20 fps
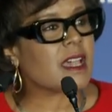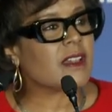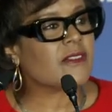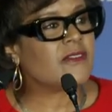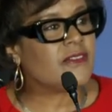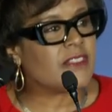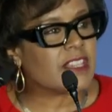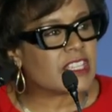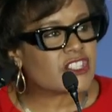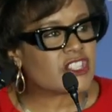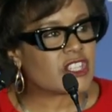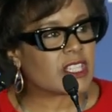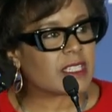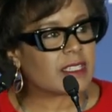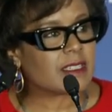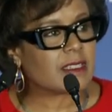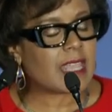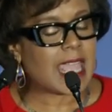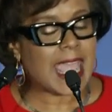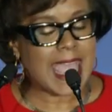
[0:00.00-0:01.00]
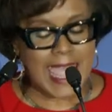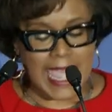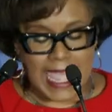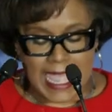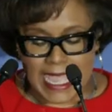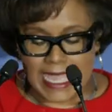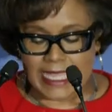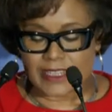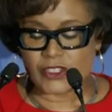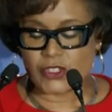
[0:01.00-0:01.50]
a vision
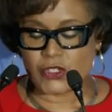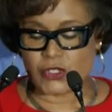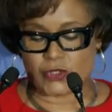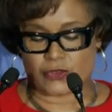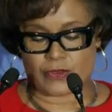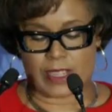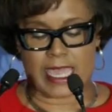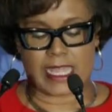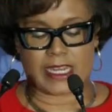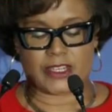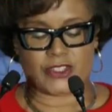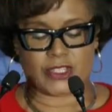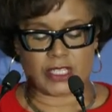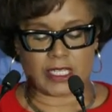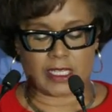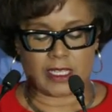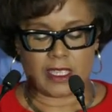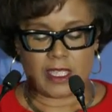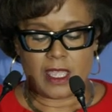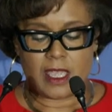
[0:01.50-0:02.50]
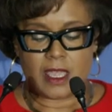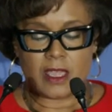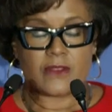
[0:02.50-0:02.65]
and strategy